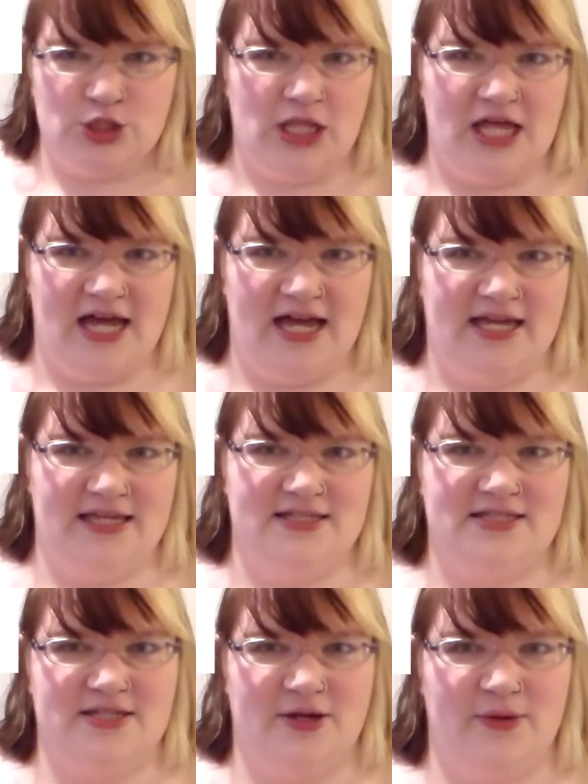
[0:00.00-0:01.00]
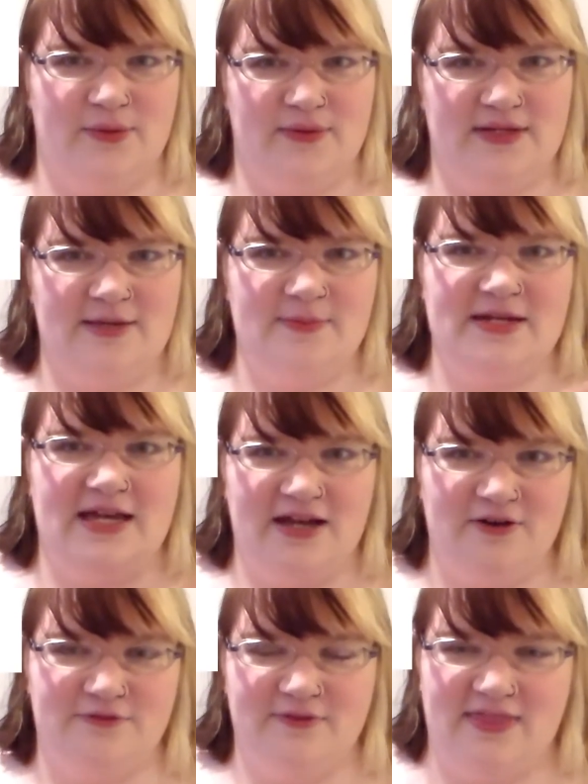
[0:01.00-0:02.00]
in July. So keep an eye
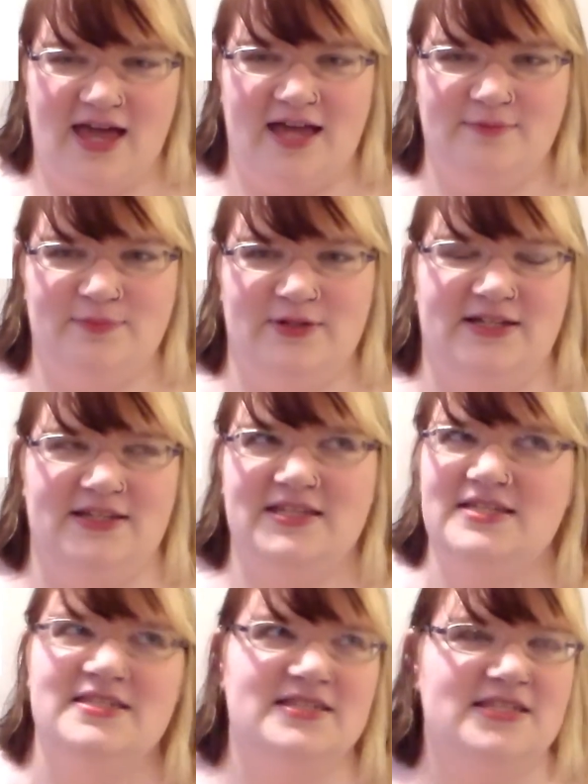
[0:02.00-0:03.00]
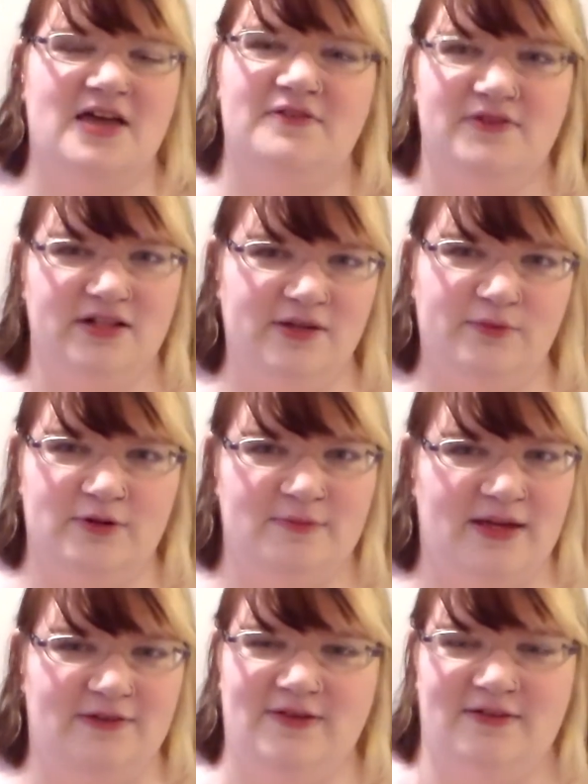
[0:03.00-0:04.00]
out for that. But this is definitely one of
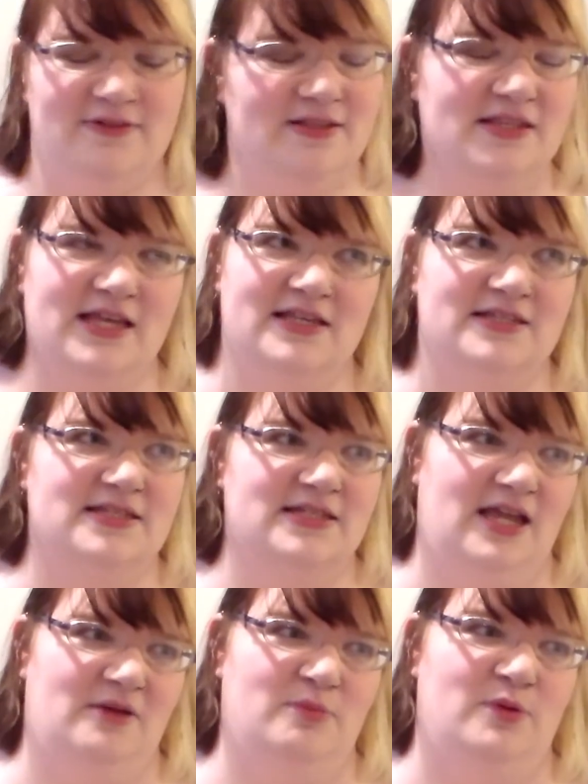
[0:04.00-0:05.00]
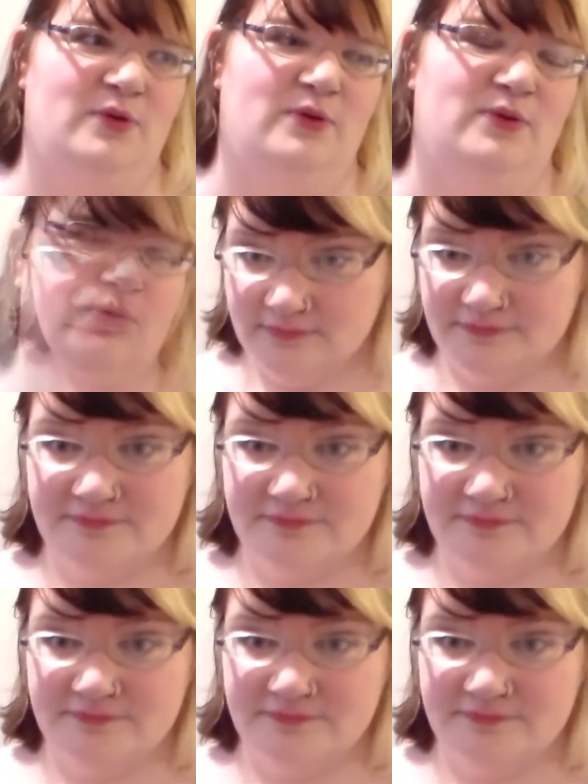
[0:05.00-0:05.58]
my favorite things in April.